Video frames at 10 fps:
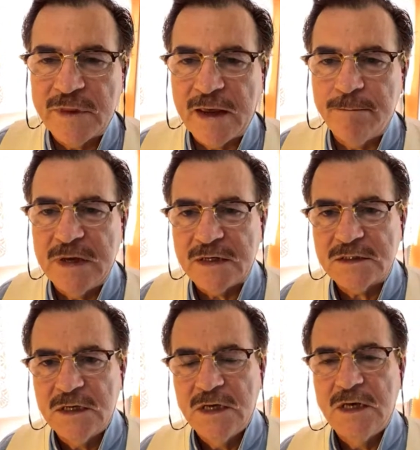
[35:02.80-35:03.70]
that
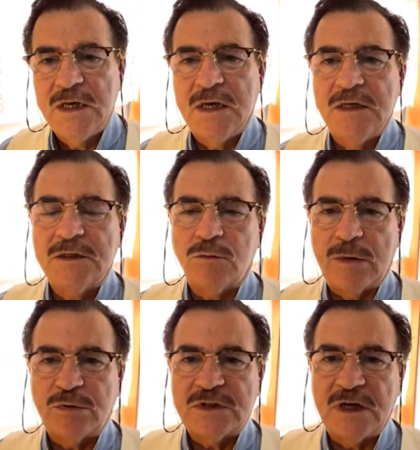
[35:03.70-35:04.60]
mix is a
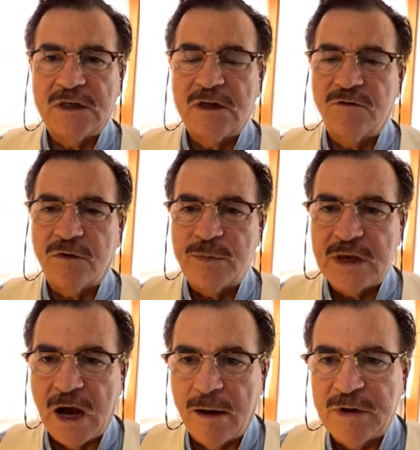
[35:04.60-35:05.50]
representative from
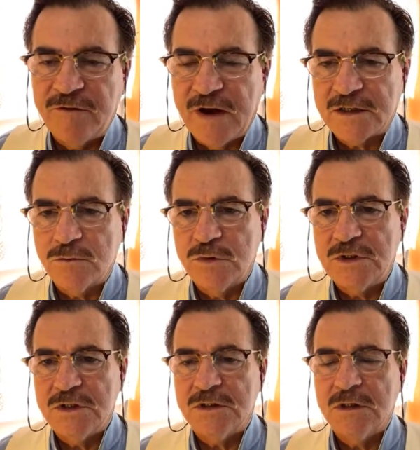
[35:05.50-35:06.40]
the Abe faction,
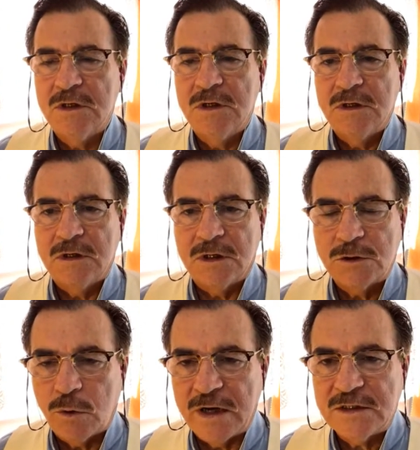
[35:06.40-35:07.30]
which is
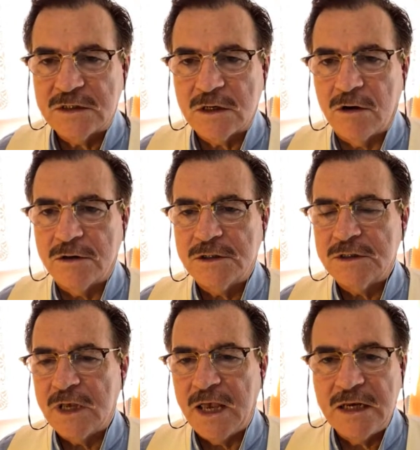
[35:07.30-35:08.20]
twice as large
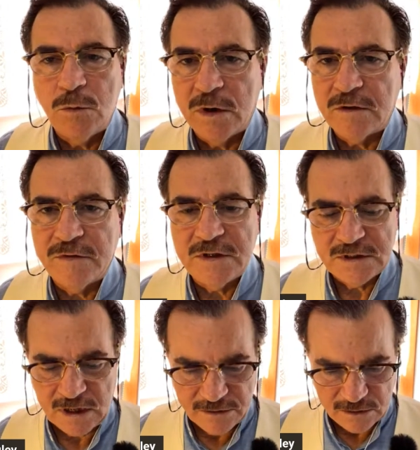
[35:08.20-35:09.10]
as any one of
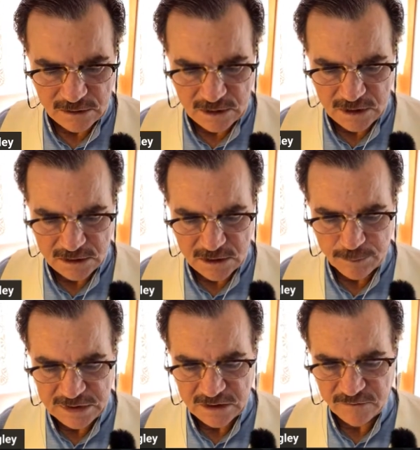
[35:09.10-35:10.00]
these other
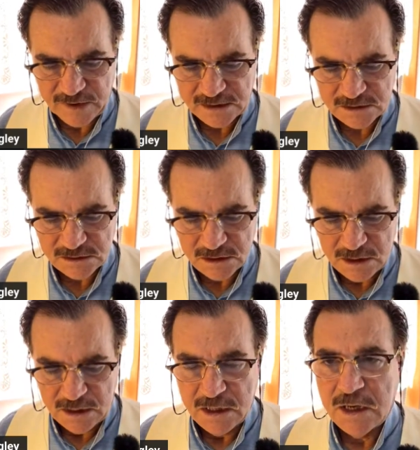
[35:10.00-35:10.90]
competing factions.
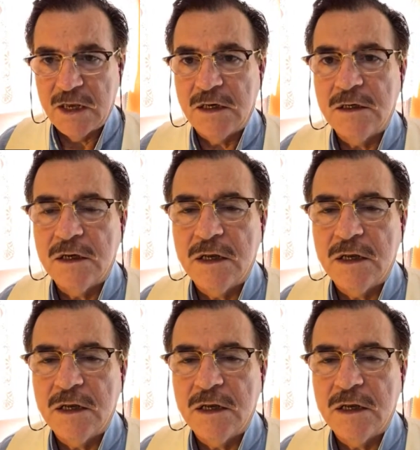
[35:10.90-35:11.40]
And